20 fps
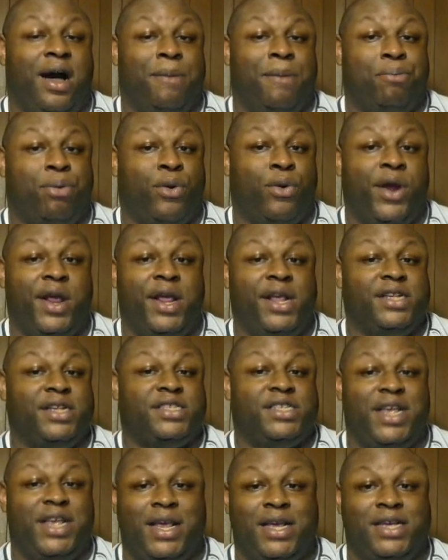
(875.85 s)

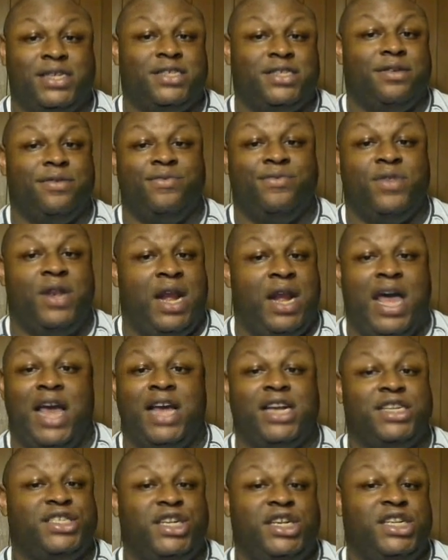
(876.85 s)
Princess,
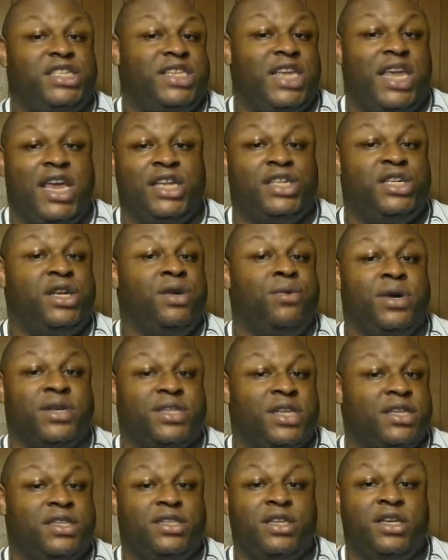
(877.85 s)
like she said, you was
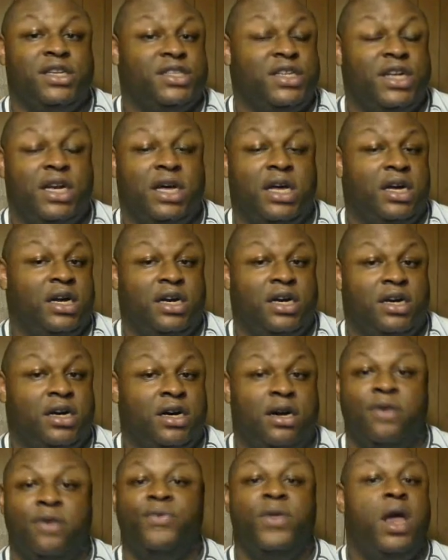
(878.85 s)
a sister to
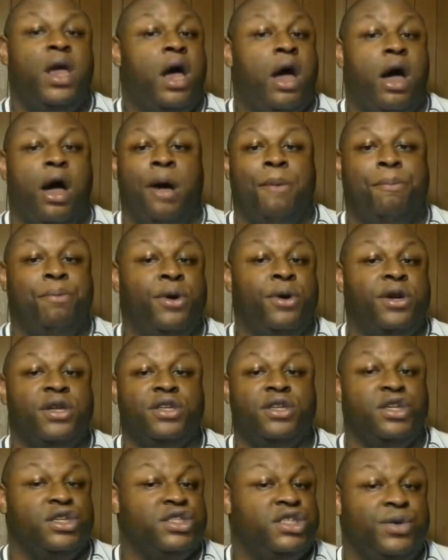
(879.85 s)
her. I'm pretty
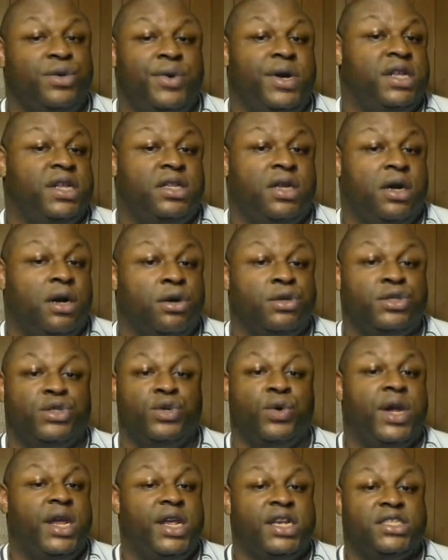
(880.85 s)
sure she would have told
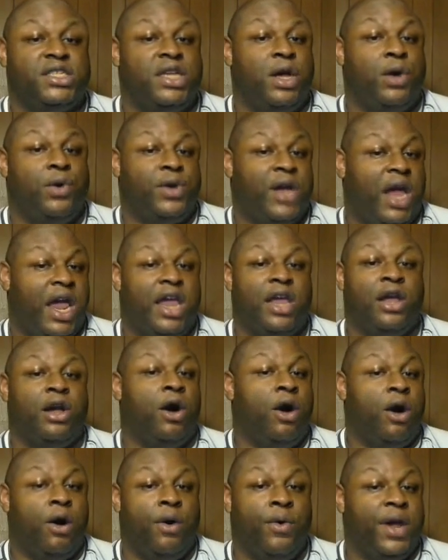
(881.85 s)
you, it's okay, go
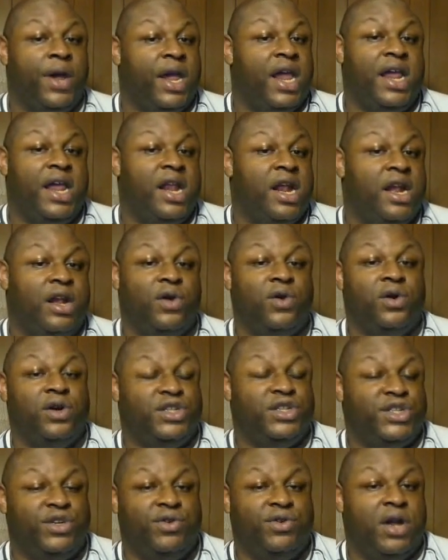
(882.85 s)
on ahead and do
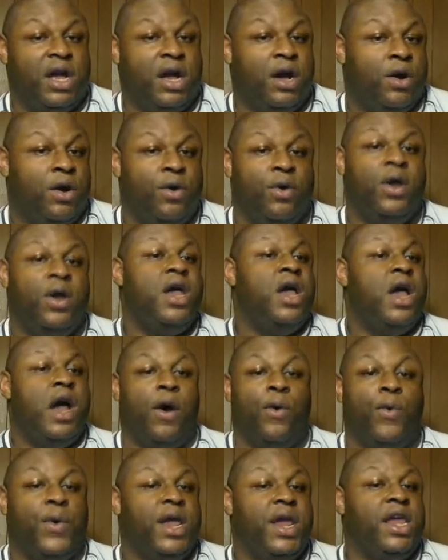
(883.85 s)
what you know.
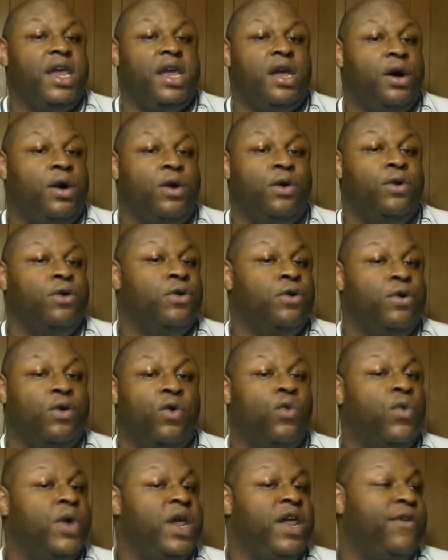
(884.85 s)
We
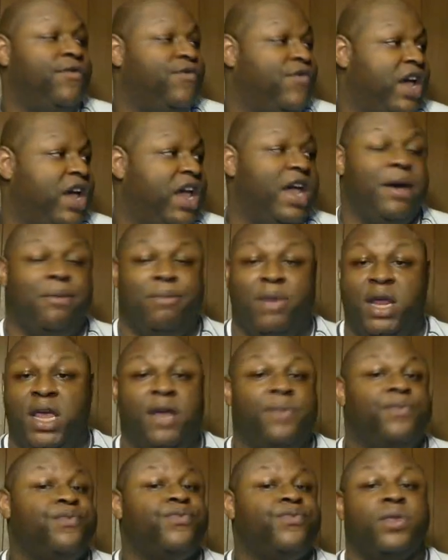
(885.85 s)
cool, we
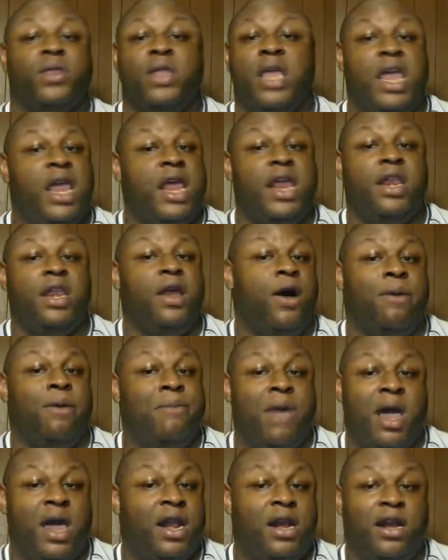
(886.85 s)
family. It don't
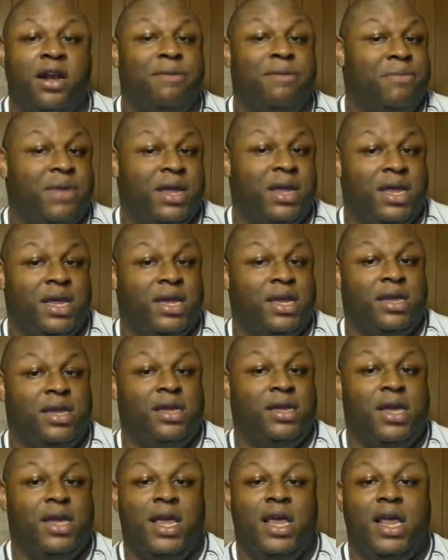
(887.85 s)
matter to
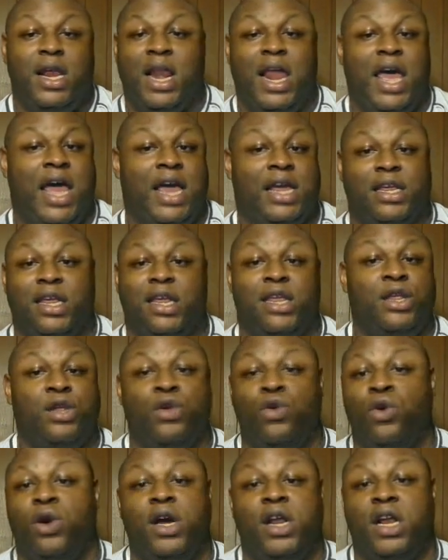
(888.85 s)
me. Like,
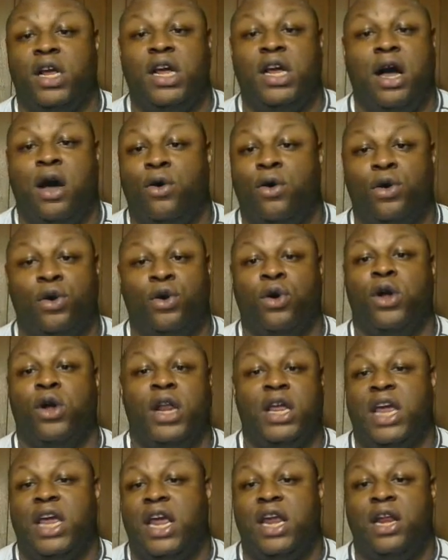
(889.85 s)
you could have called the girl
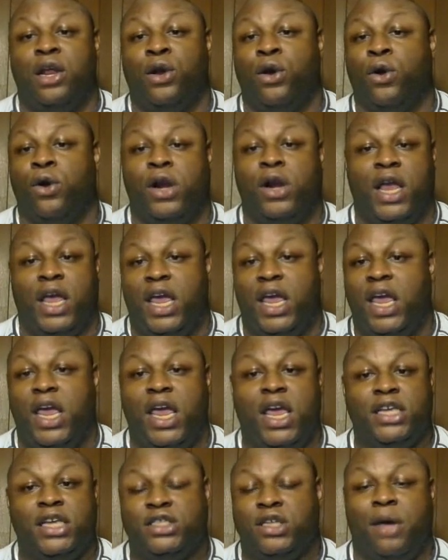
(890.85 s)
and gave the girl a
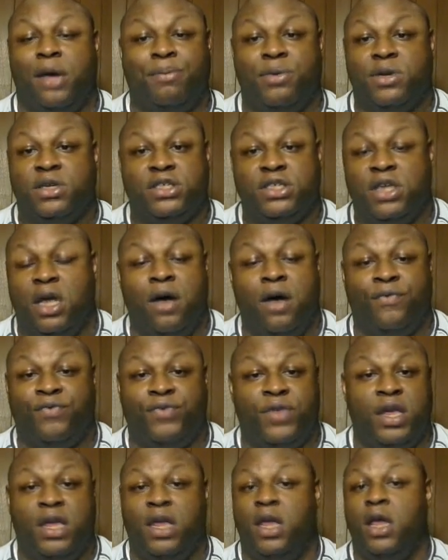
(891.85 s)
heads up or
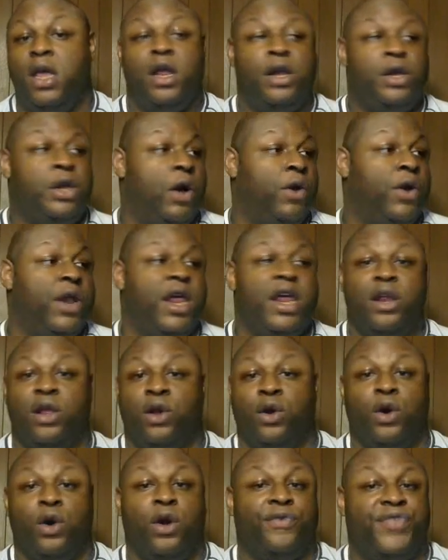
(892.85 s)
something. Don't let the
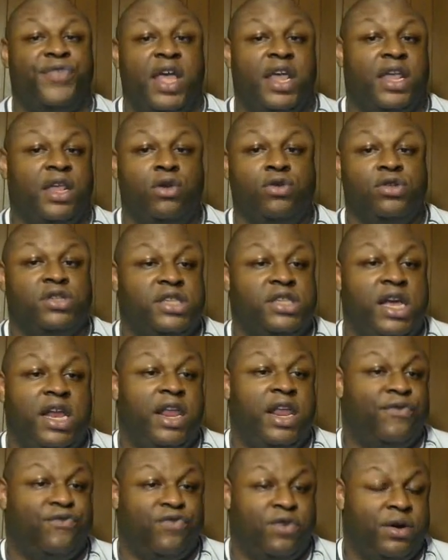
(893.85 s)
girl think you
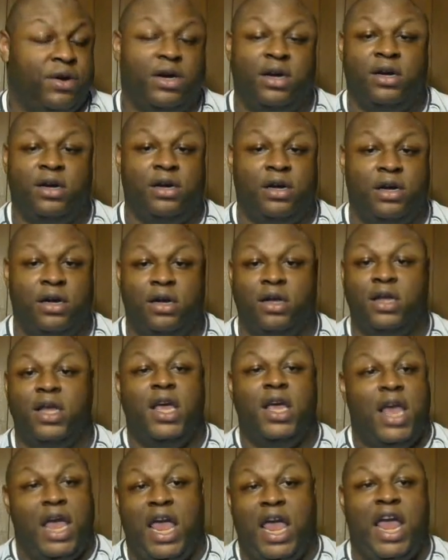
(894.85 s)
stealing from her.
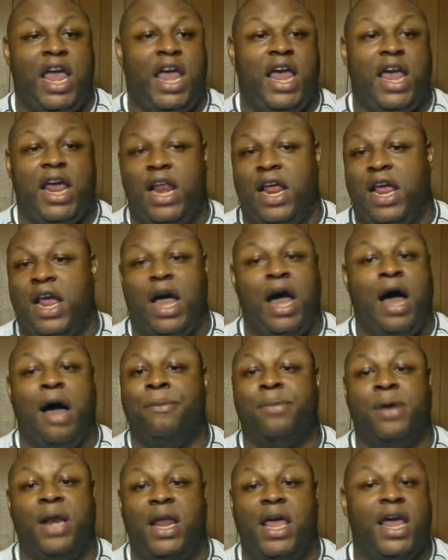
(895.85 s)
And
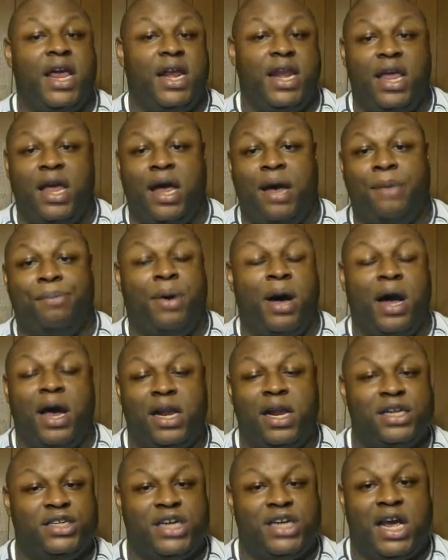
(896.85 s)
I'm glad they
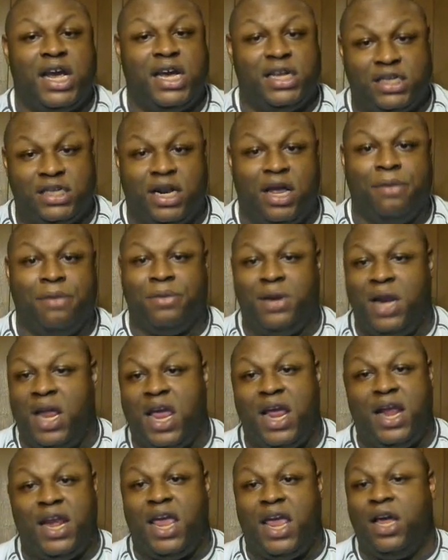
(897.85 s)
apologize, and I'm
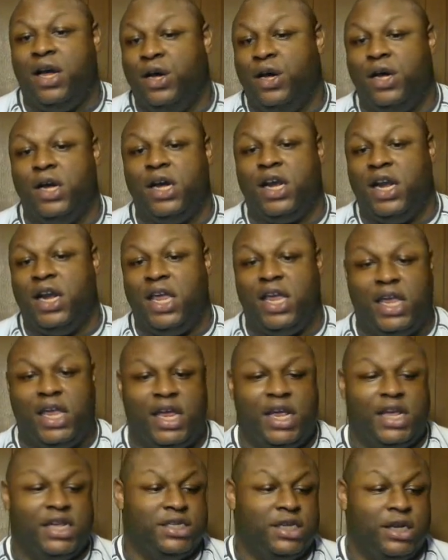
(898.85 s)
glad they hugging and
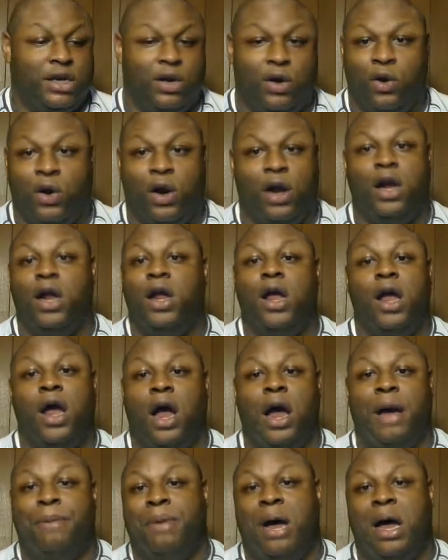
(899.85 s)
kissing or
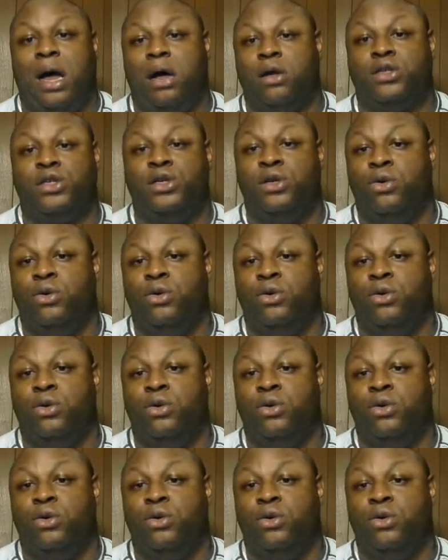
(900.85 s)
about to,